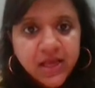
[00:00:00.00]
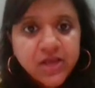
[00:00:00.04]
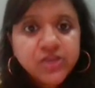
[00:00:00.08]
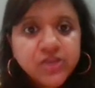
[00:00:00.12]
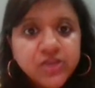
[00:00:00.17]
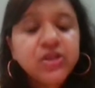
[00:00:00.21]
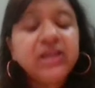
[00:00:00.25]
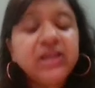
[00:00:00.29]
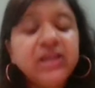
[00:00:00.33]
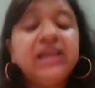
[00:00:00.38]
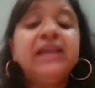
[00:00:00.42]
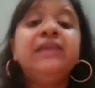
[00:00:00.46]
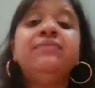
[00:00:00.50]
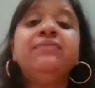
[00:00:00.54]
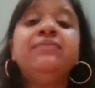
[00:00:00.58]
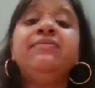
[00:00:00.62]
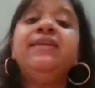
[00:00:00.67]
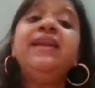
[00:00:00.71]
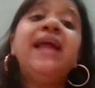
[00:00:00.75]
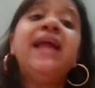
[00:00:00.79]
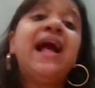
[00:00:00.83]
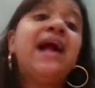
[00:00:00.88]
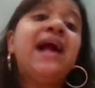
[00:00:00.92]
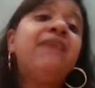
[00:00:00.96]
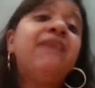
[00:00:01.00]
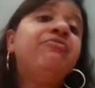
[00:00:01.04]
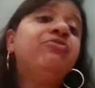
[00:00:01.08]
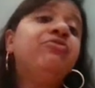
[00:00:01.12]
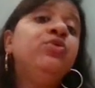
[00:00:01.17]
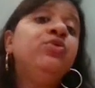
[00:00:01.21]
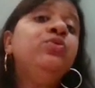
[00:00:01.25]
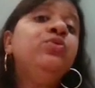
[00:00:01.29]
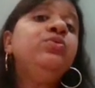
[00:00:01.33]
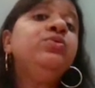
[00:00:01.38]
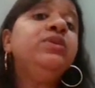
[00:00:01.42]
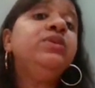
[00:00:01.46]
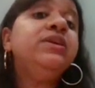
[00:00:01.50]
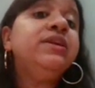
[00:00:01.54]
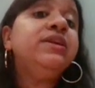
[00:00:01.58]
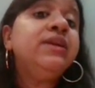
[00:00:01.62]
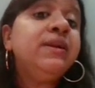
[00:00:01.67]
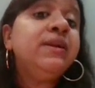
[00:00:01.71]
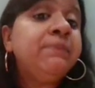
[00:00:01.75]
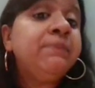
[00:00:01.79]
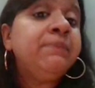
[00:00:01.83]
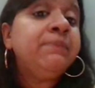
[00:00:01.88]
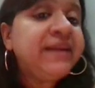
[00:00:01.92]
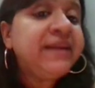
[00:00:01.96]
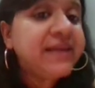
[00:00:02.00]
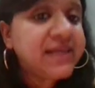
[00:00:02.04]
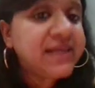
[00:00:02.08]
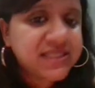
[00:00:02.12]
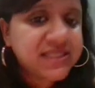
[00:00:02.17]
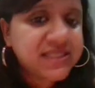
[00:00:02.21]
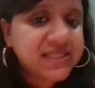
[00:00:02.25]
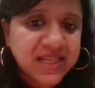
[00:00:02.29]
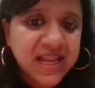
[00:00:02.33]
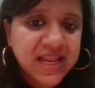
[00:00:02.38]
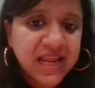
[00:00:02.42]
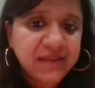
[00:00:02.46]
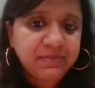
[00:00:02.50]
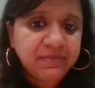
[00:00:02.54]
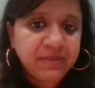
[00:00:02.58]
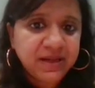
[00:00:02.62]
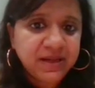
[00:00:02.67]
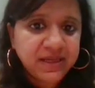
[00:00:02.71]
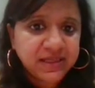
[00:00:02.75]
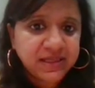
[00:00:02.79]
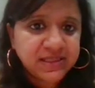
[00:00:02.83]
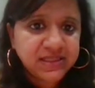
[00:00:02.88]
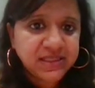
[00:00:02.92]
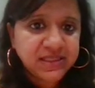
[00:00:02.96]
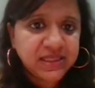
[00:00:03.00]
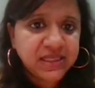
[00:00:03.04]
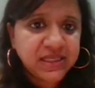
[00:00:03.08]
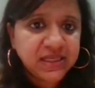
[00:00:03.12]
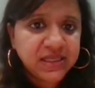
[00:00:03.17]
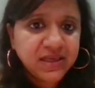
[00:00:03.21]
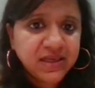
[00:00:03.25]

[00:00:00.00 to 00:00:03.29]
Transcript: So it will have to limit its liability.